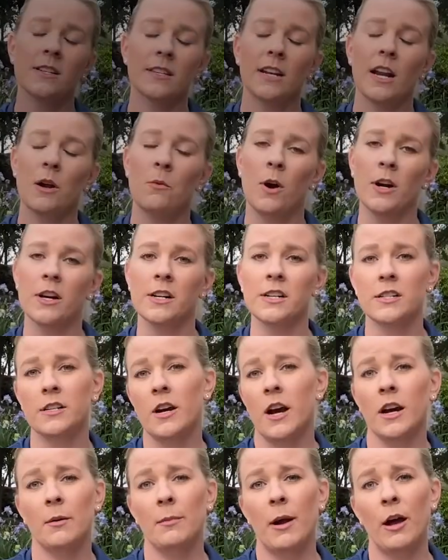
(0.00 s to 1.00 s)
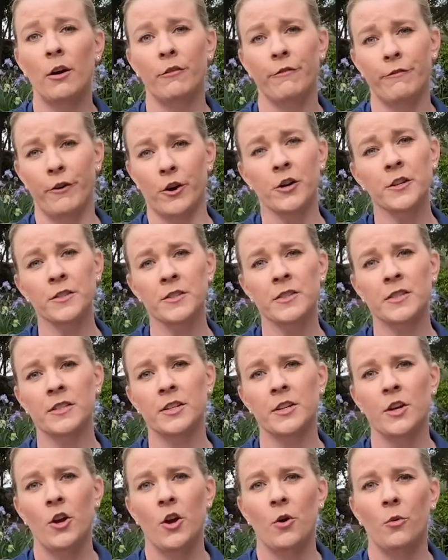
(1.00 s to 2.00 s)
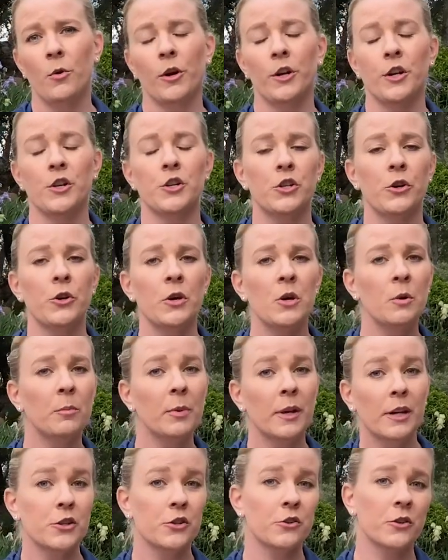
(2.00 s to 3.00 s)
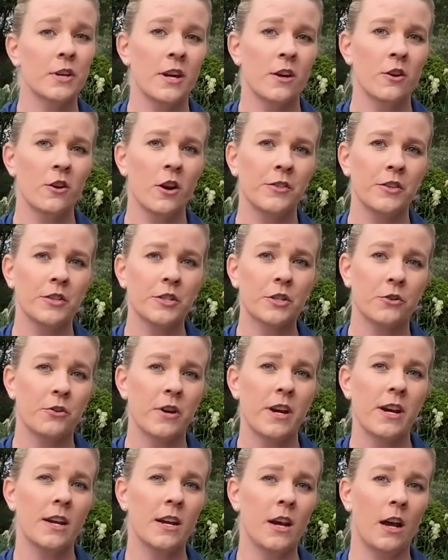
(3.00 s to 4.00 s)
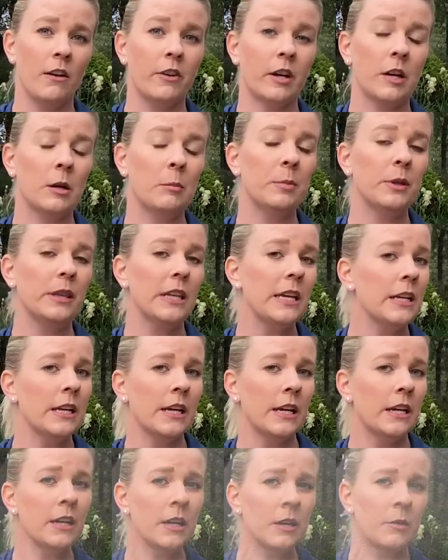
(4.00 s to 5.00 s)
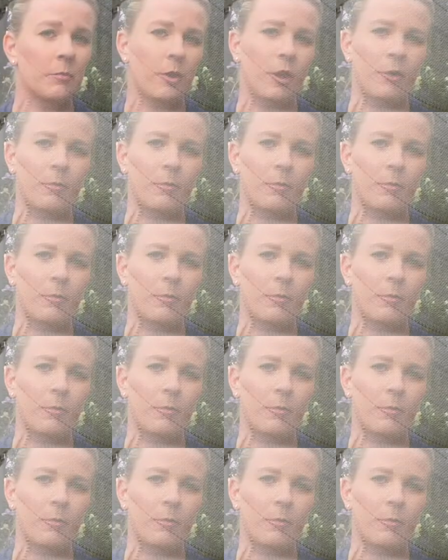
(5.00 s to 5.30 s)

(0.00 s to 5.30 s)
that I wanted to talk about first. We're going to show you a picture here on the screen of a completed ball